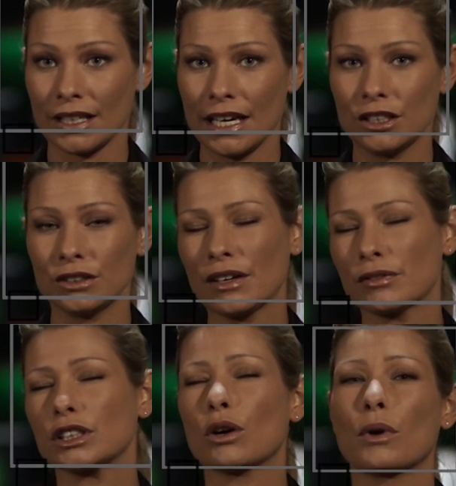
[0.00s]
uh, you
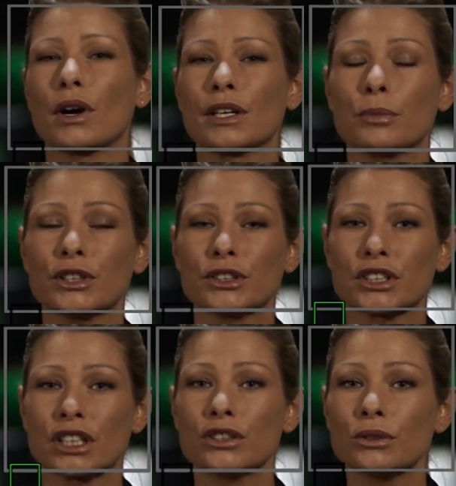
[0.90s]
definitely don't want to put up. your
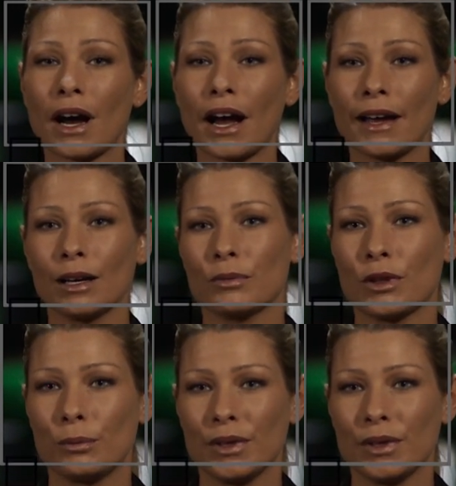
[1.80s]
chin too high up, though,